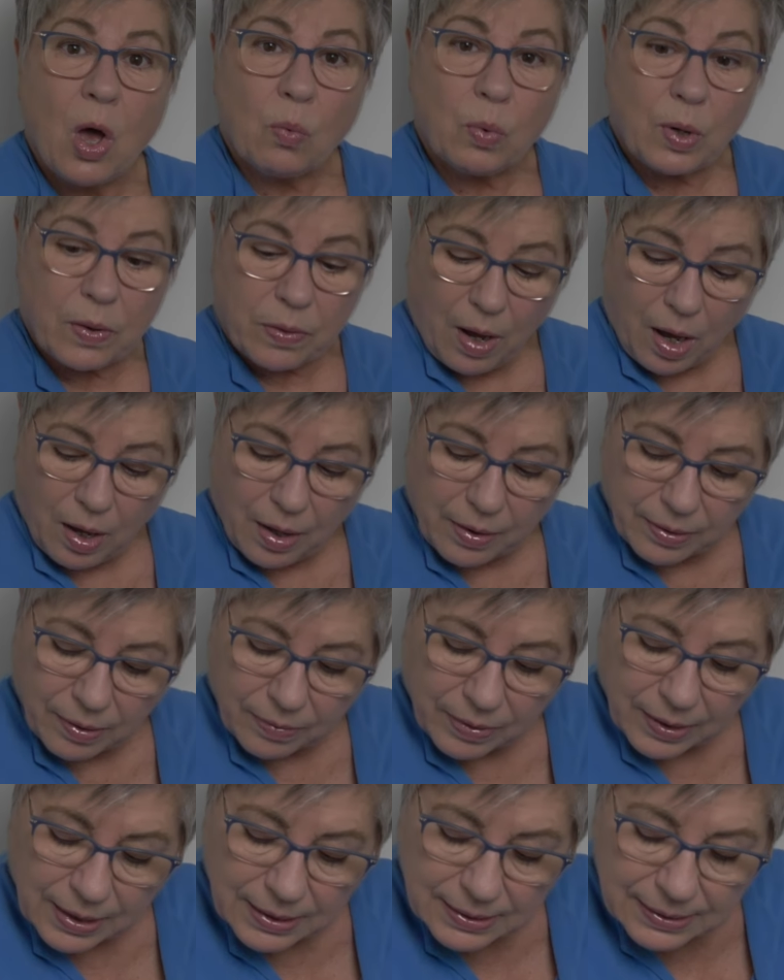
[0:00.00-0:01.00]
with all the
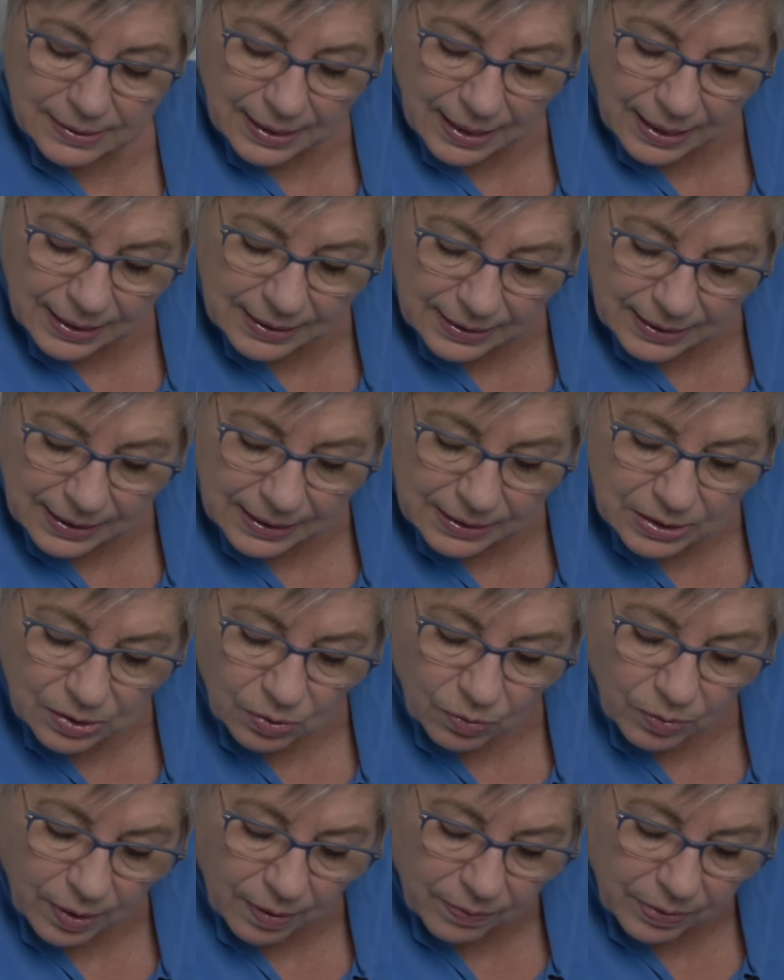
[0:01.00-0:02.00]
things they need
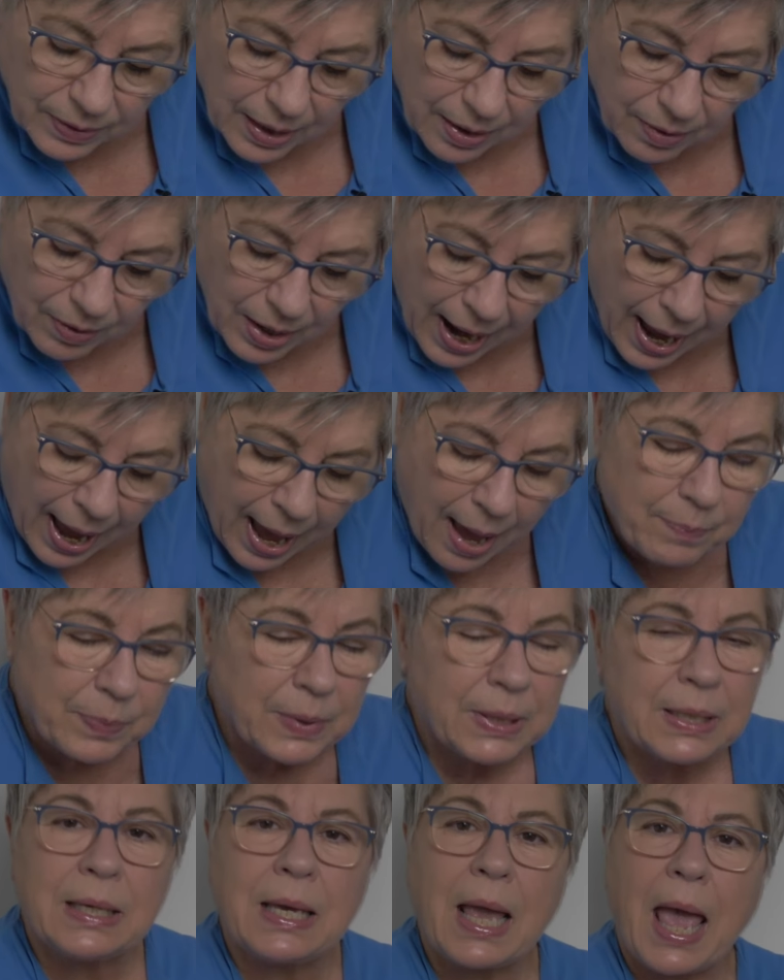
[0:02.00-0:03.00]
so that they're
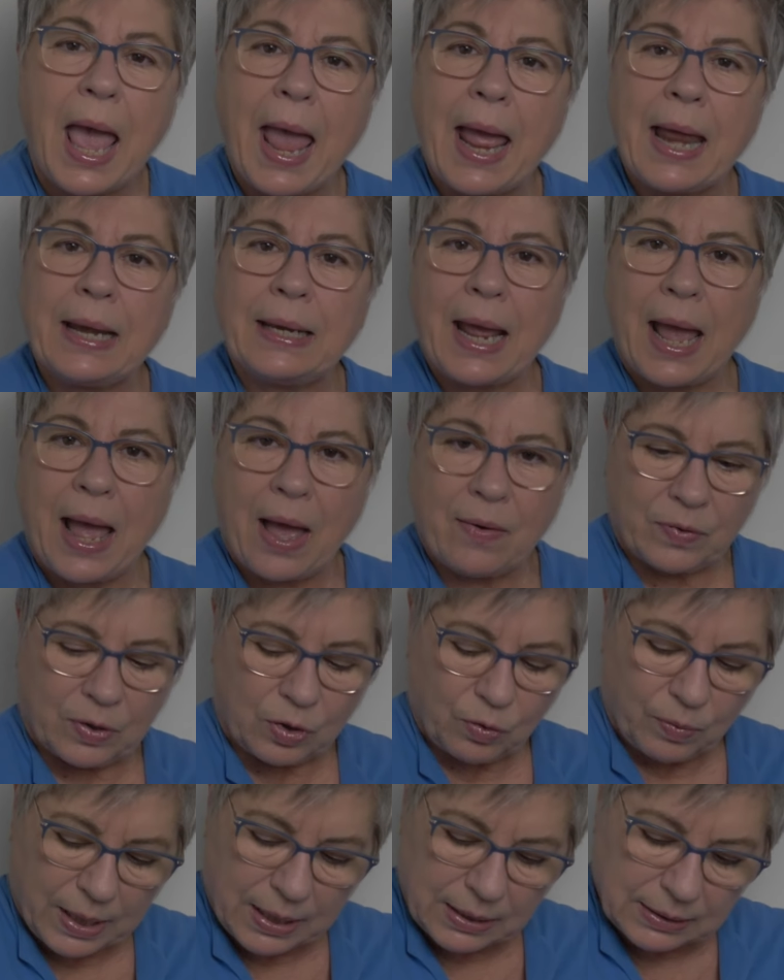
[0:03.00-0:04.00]
happy and have a
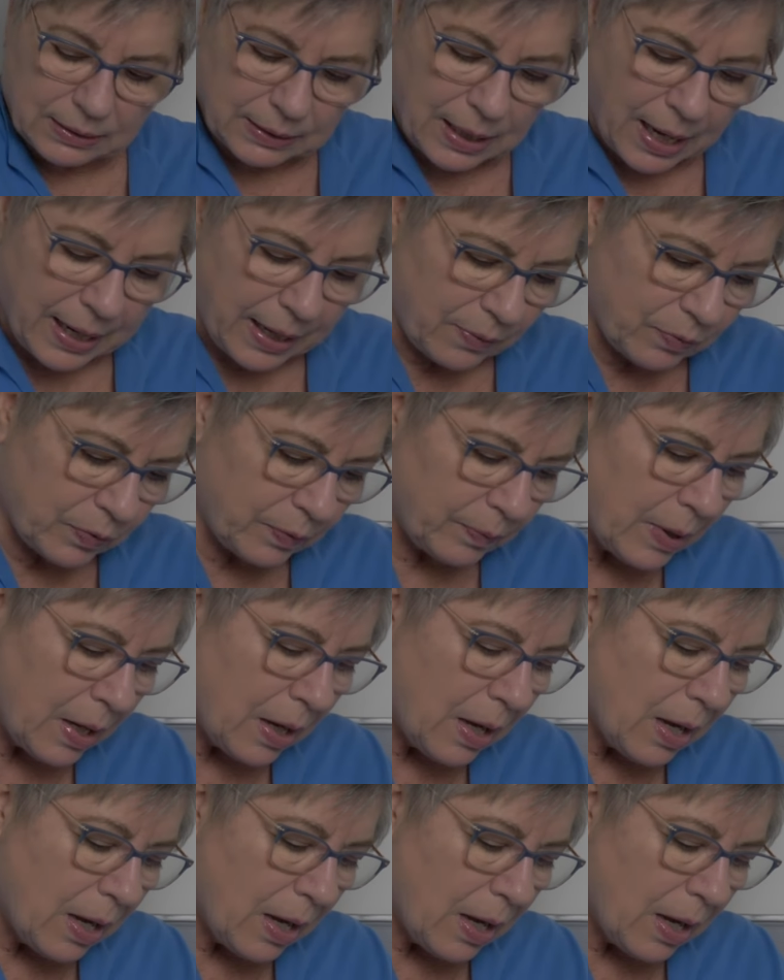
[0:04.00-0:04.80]
great life.